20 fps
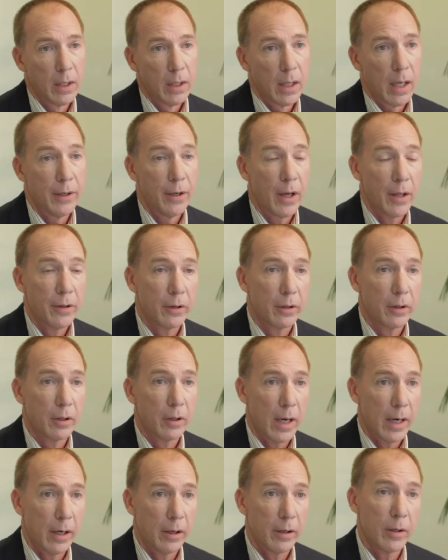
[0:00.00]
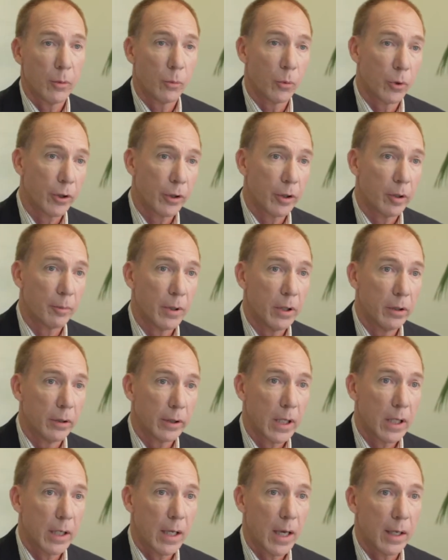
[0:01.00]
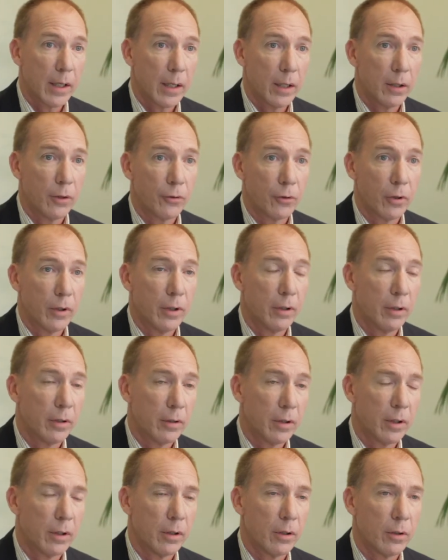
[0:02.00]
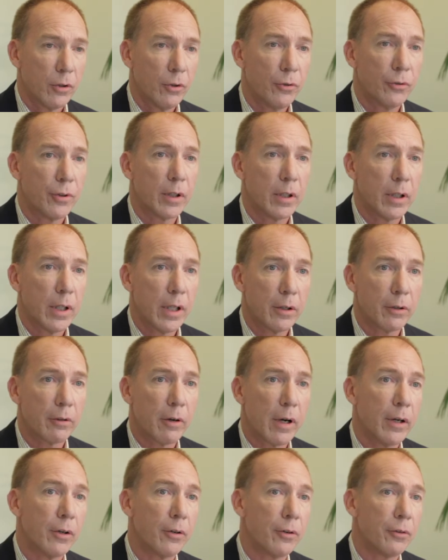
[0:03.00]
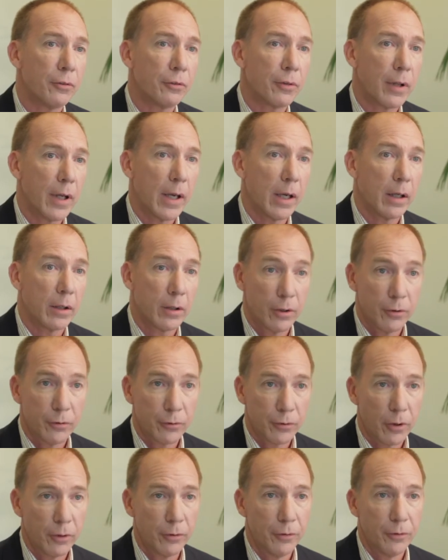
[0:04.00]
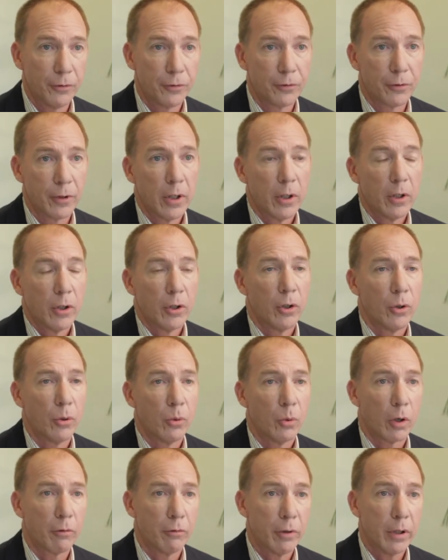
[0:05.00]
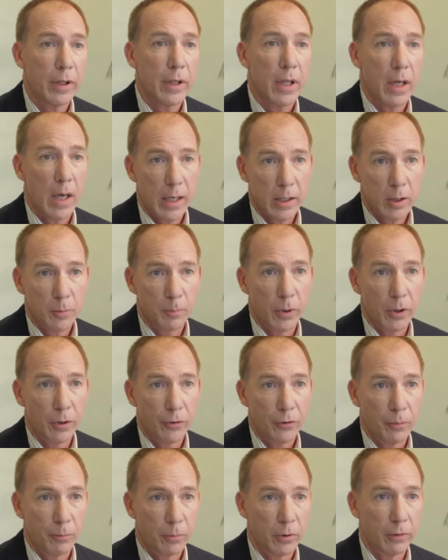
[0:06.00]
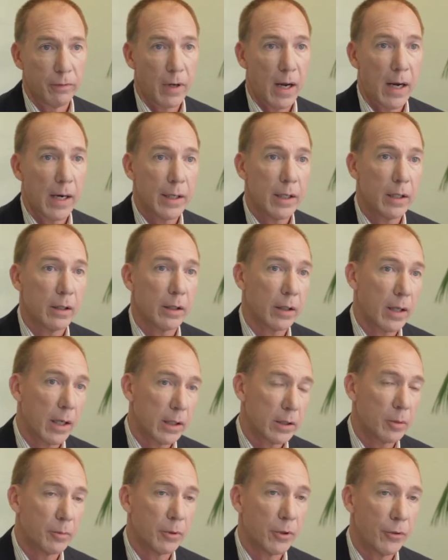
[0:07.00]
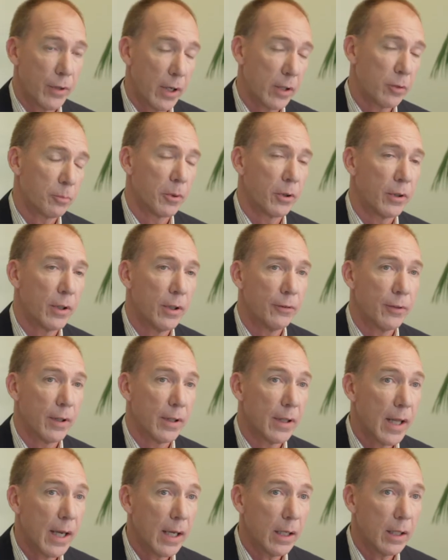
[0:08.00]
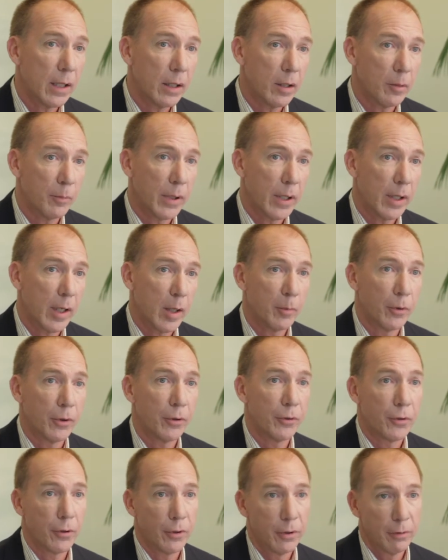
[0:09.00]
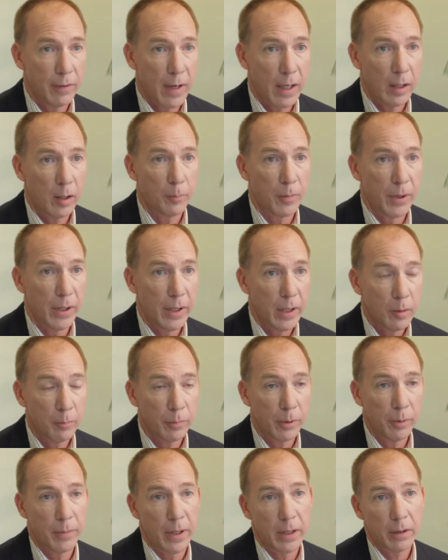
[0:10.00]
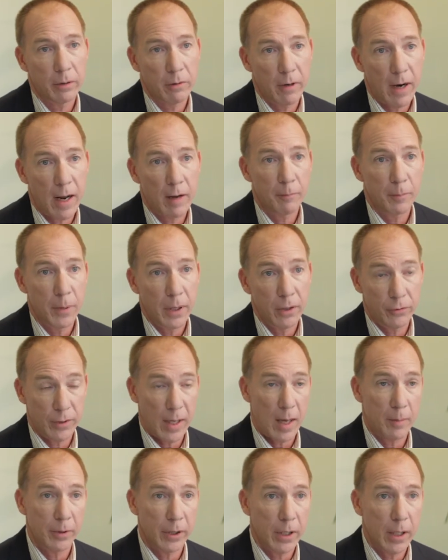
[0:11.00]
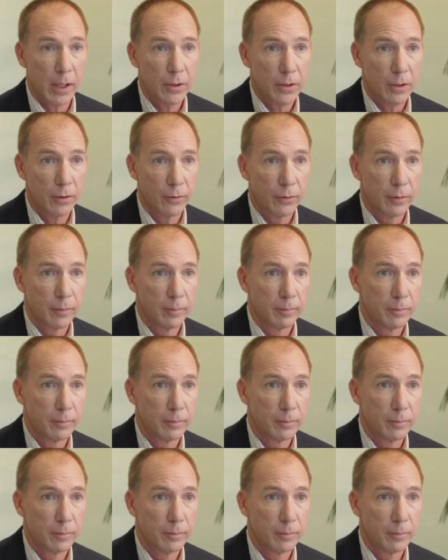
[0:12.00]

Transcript: Another area that we're going to be looking at is using integrators and consultants who are really the experts in providing the customers the expertise that they need to be able to develop and implement graph-based applications.